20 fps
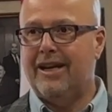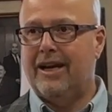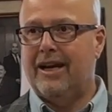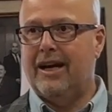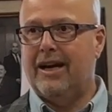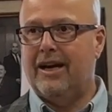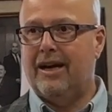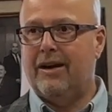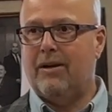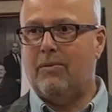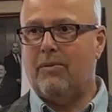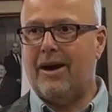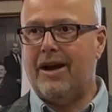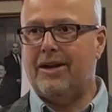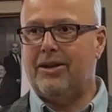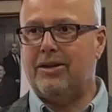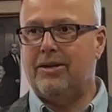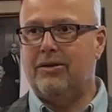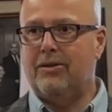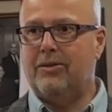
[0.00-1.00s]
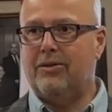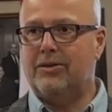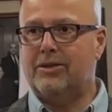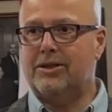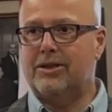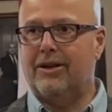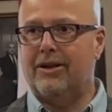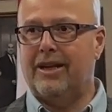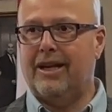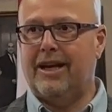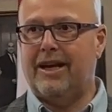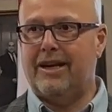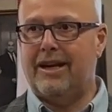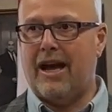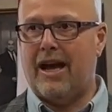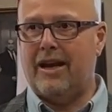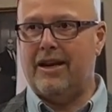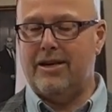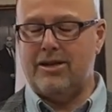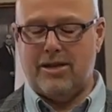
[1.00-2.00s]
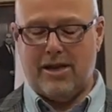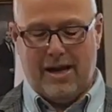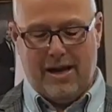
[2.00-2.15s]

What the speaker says: I want to certainly acknowledge